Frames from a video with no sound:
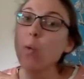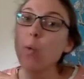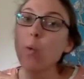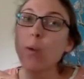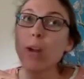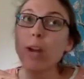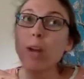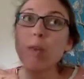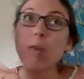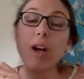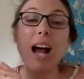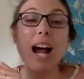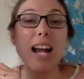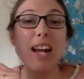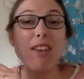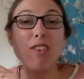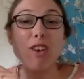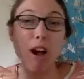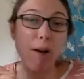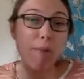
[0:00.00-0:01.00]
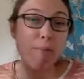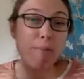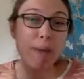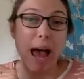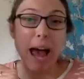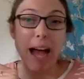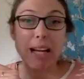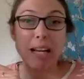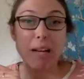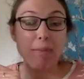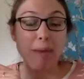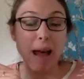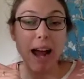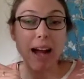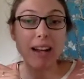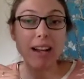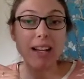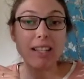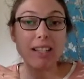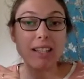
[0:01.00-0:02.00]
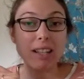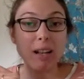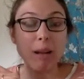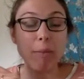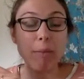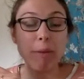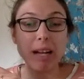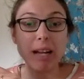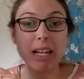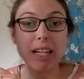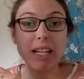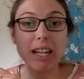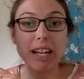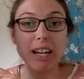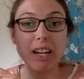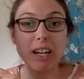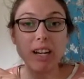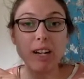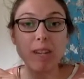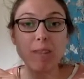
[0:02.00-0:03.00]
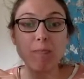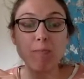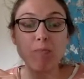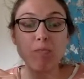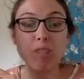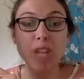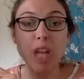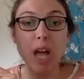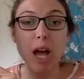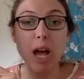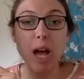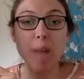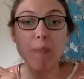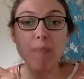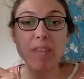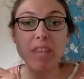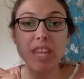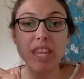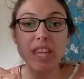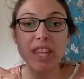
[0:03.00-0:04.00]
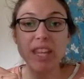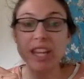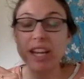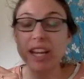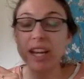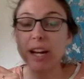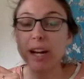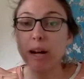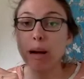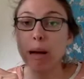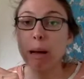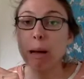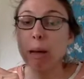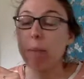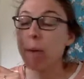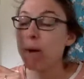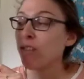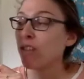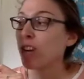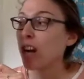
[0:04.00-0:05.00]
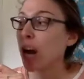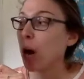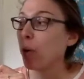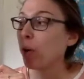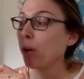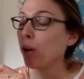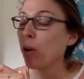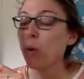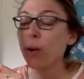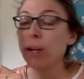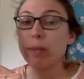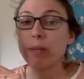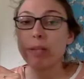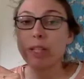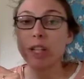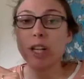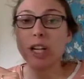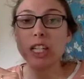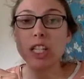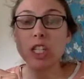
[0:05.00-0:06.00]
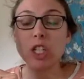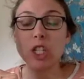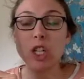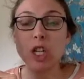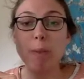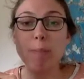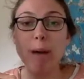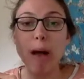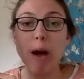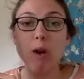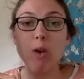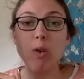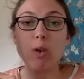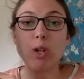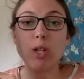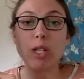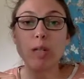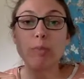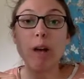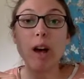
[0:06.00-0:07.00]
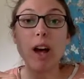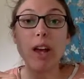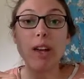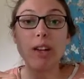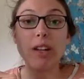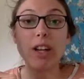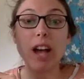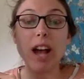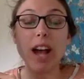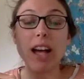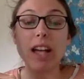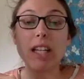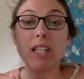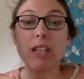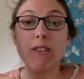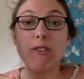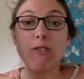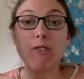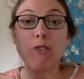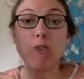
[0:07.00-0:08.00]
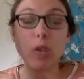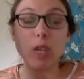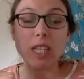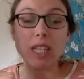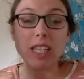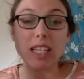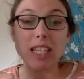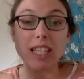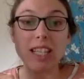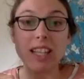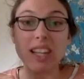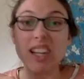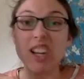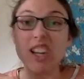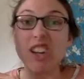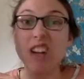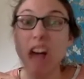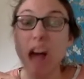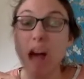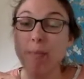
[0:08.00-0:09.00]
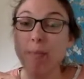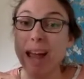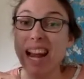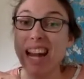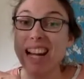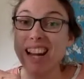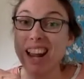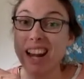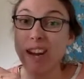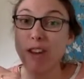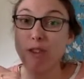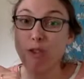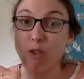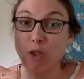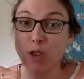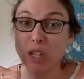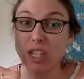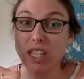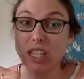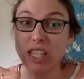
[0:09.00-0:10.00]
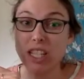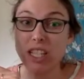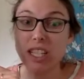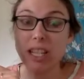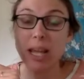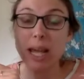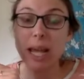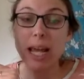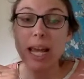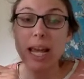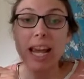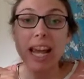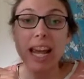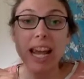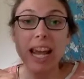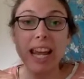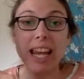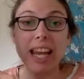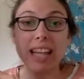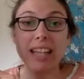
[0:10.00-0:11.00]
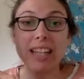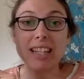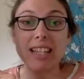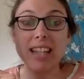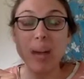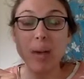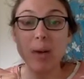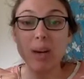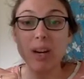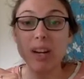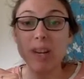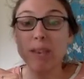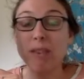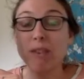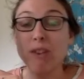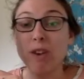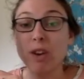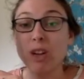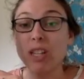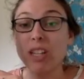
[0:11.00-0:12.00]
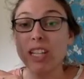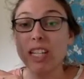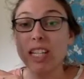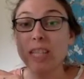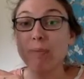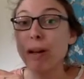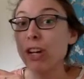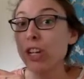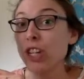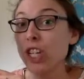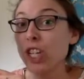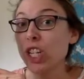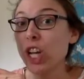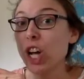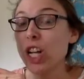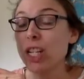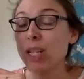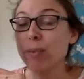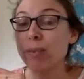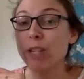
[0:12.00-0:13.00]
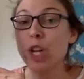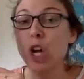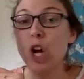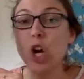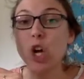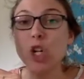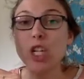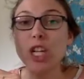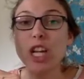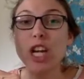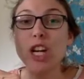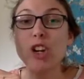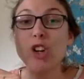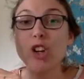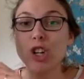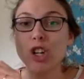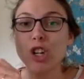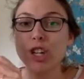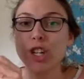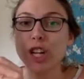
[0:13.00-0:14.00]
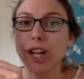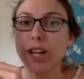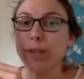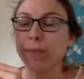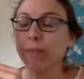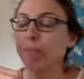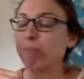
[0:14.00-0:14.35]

We will kind of come back to magnets a little bit later in the year, but for now we're going to be starting to learn about some other kinds of forces that are not magnetic forces. And today we're going to be focusing especially on something called inertia.